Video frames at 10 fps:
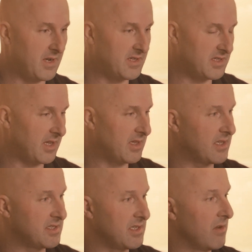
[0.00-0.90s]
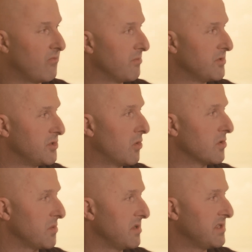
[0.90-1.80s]
and it's like that scene from
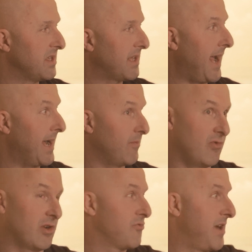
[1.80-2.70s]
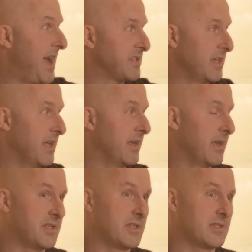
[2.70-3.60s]
Jaws where you see the camera crashing in and
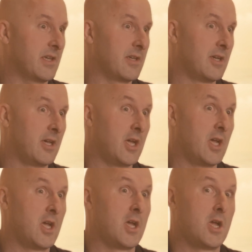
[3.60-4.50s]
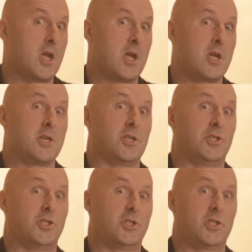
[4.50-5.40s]
it's just like,
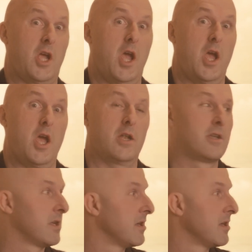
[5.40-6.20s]
shit.